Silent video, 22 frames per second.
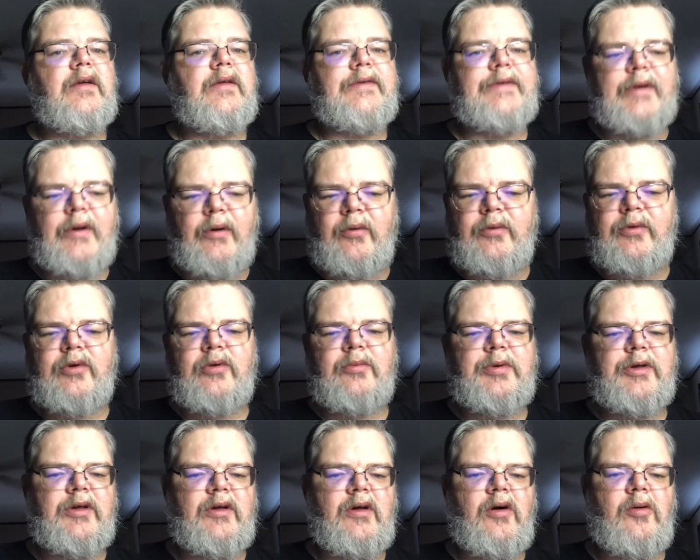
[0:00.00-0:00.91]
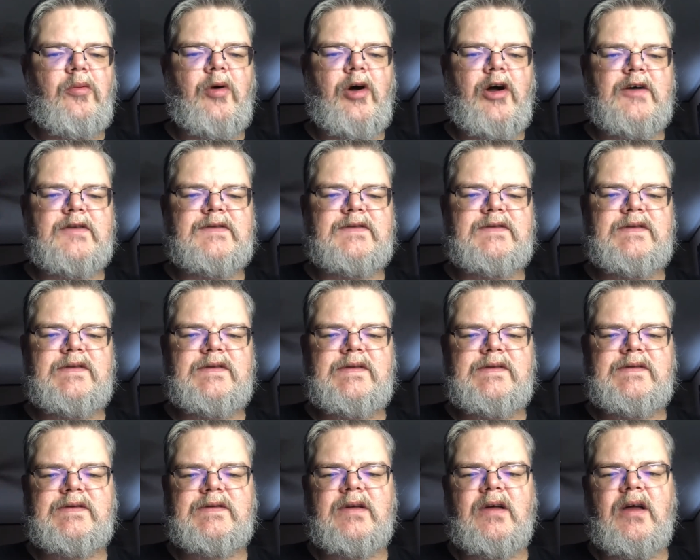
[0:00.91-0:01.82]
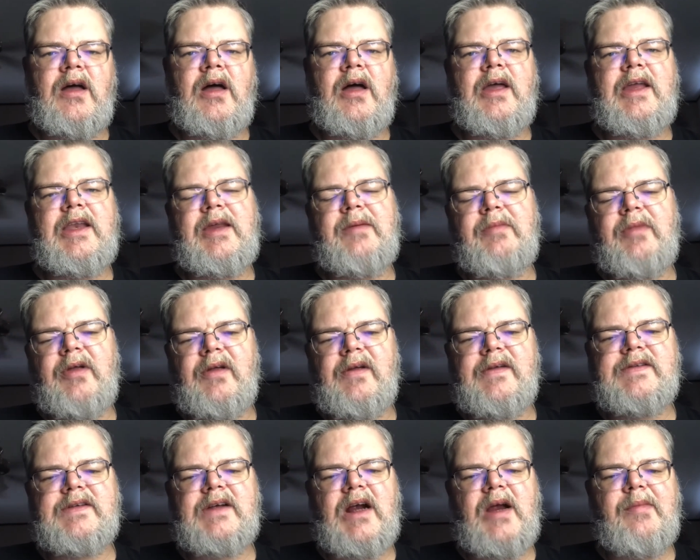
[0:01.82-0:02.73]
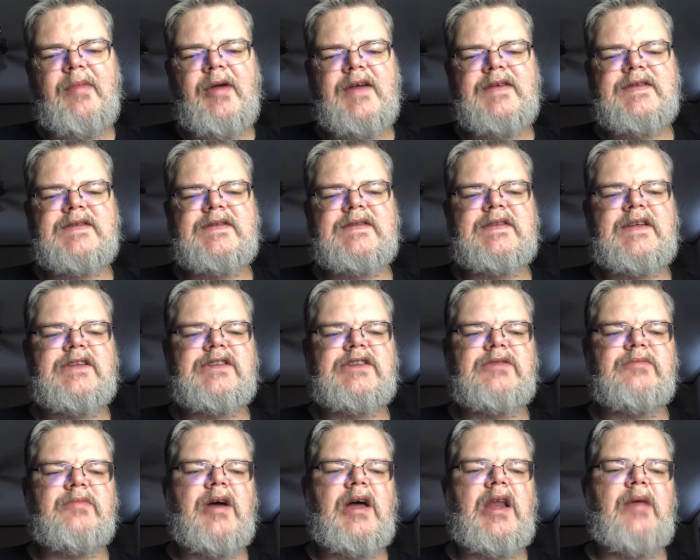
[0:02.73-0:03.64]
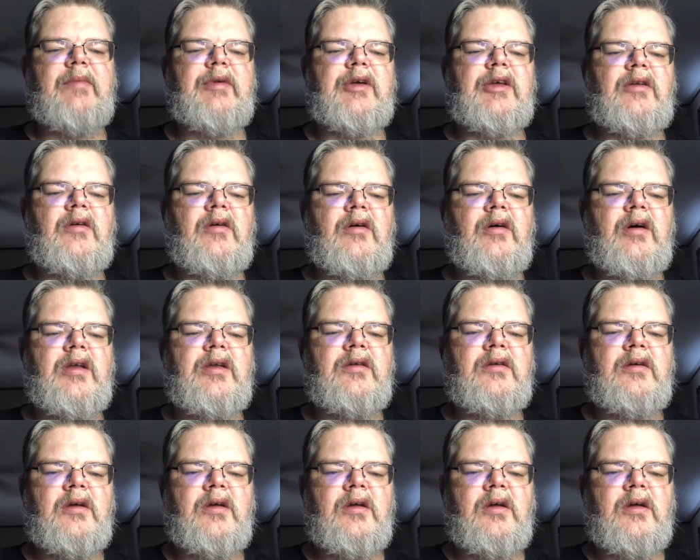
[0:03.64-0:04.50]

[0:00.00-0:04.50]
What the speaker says: Don't do P.O. boxes. Any military bases that you might have been on.